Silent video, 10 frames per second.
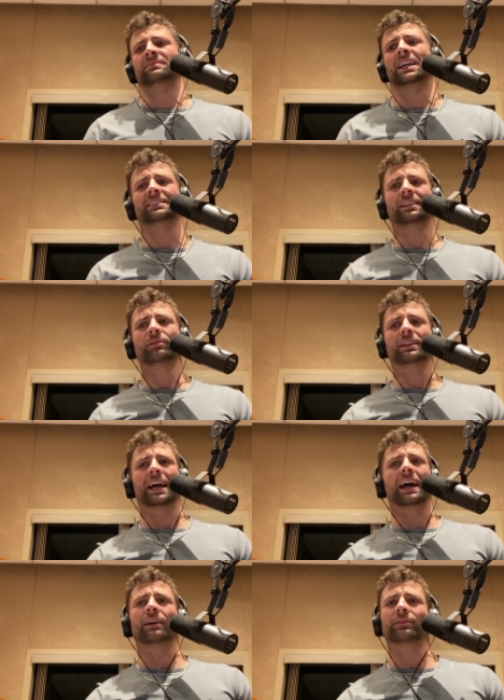Has anyone
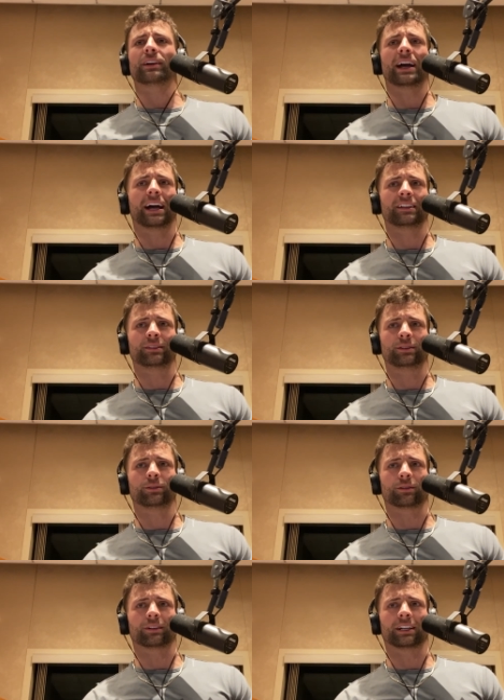ever had a
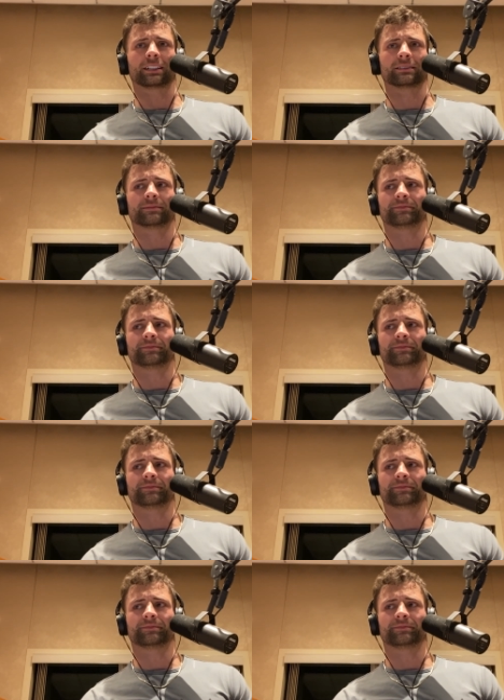noodle ring?